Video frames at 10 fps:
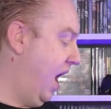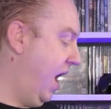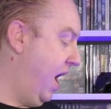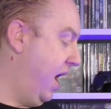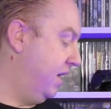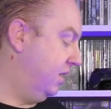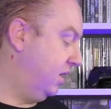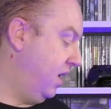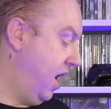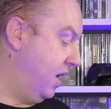
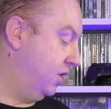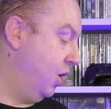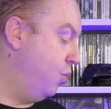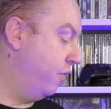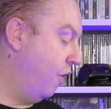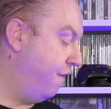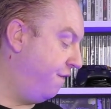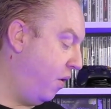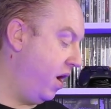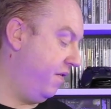And yeah, so we've got
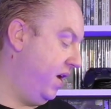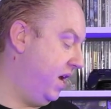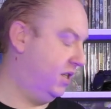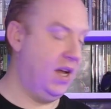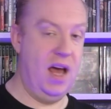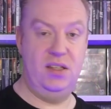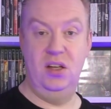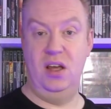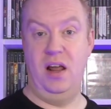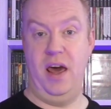five here to add
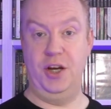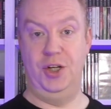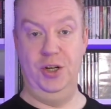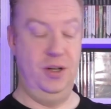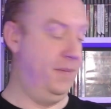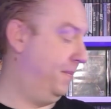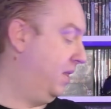to the collection.